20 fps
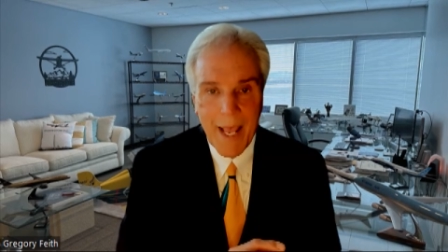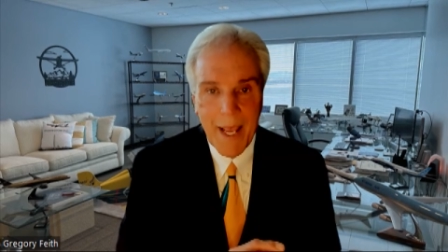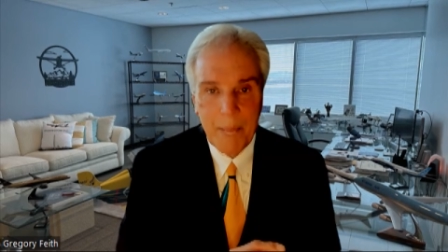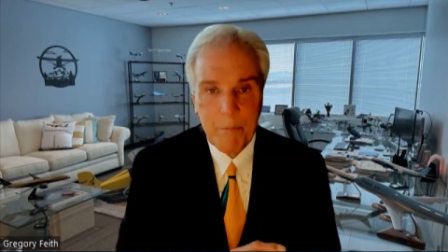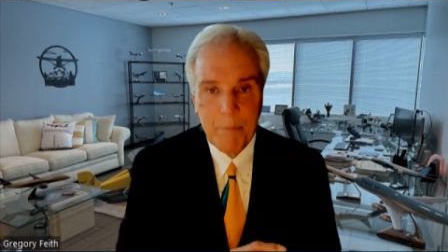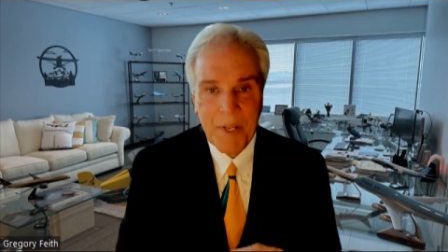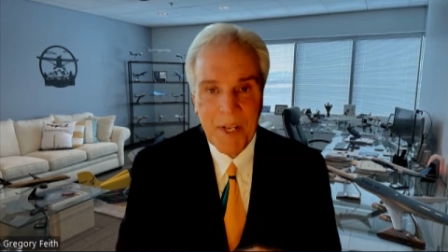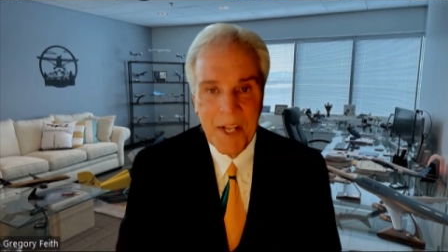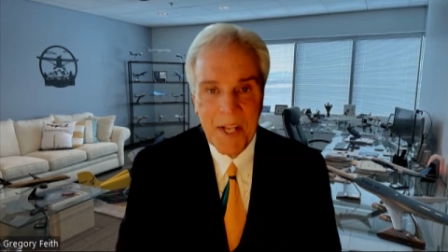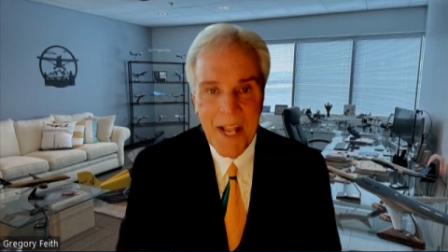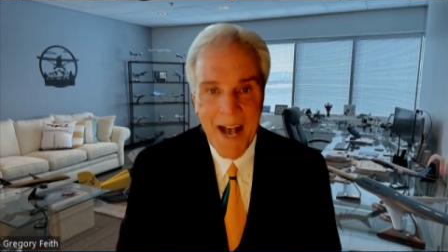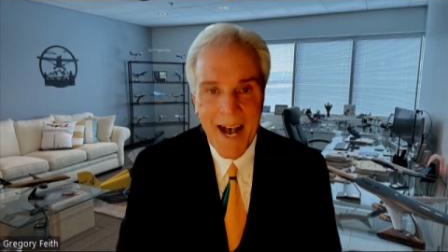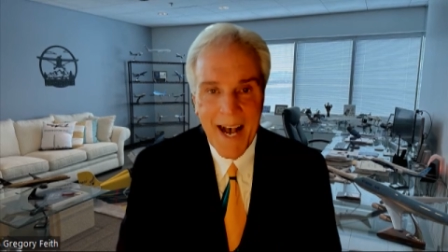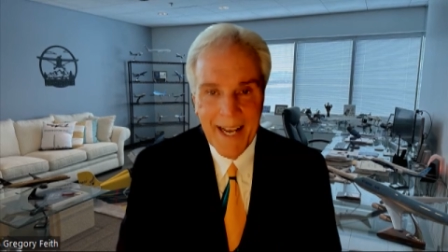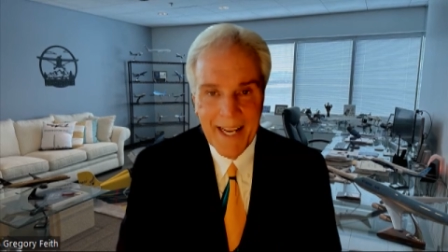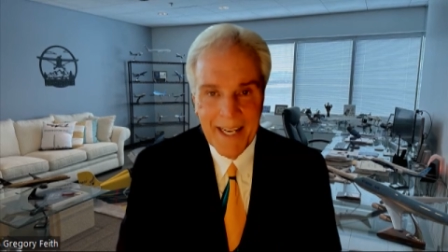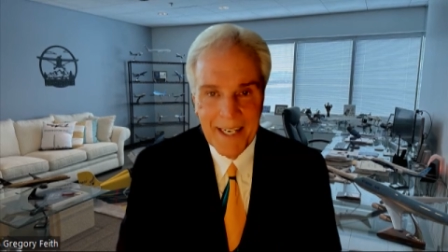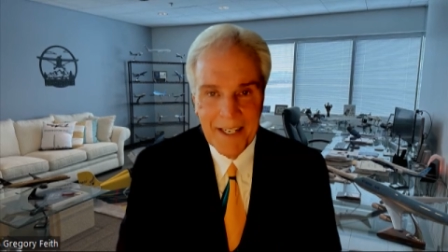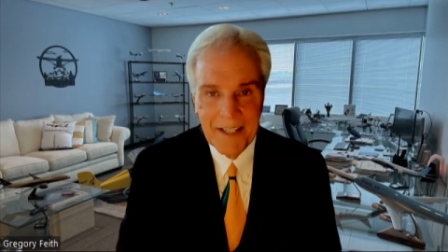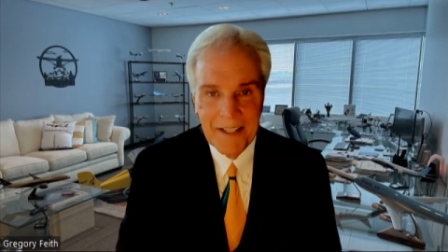a
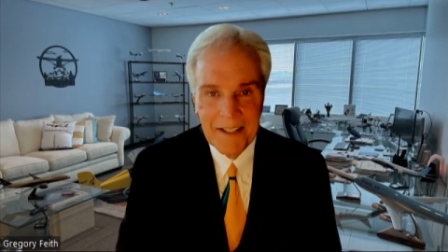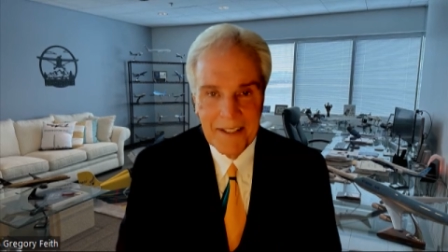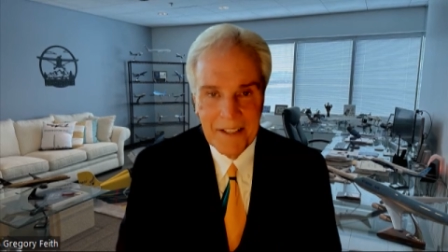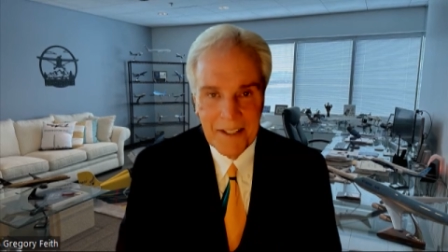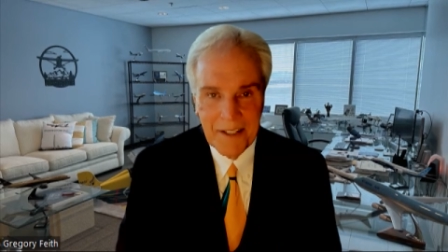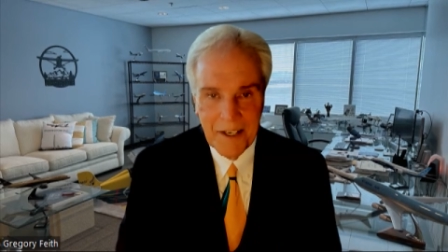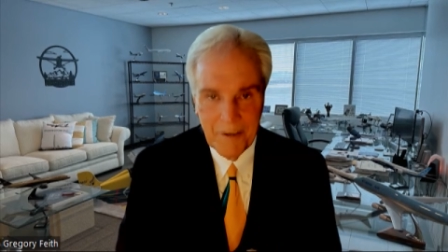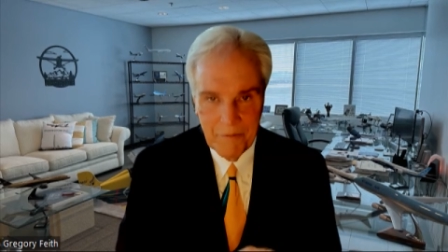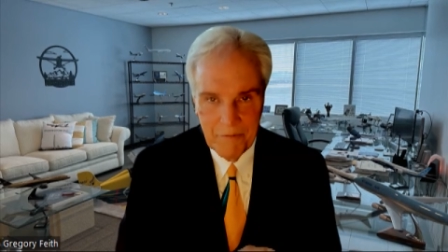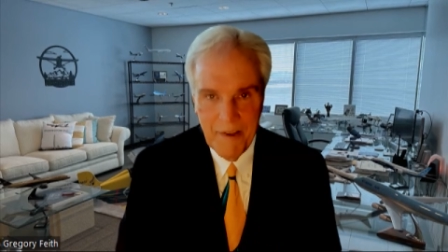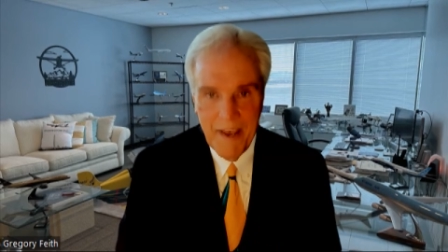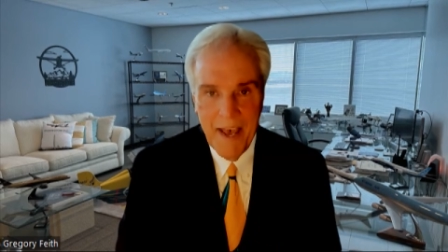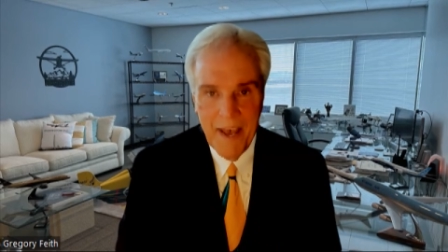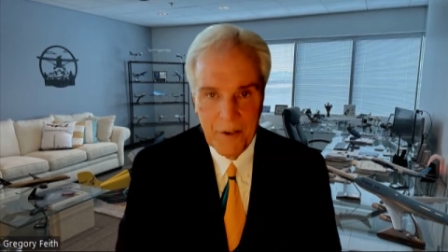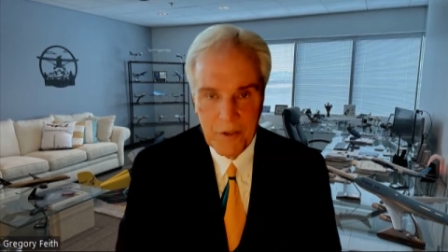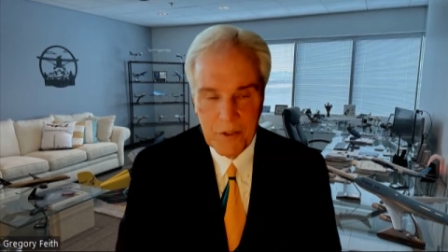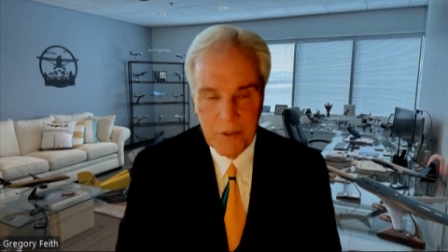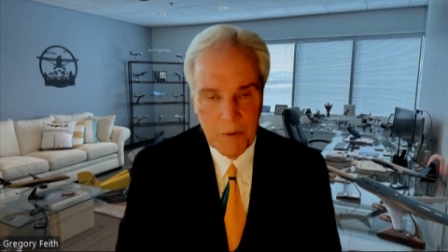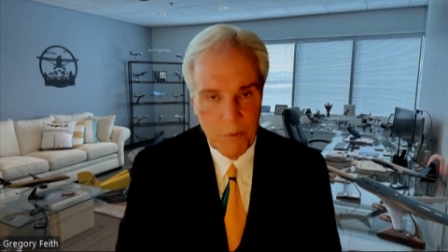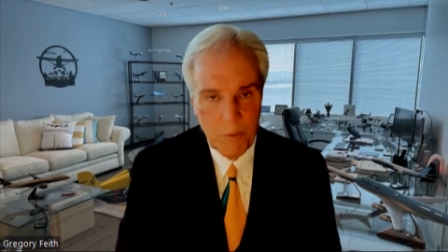benign event.